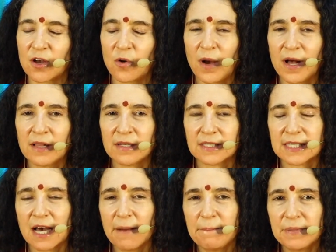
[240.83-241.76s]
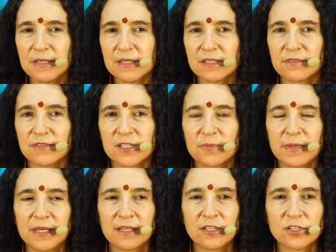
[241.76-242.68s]
Well, tapas of
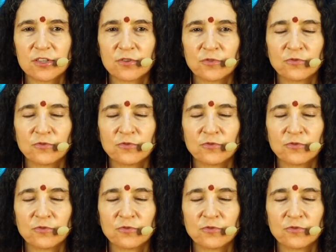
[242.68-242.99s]
speech, the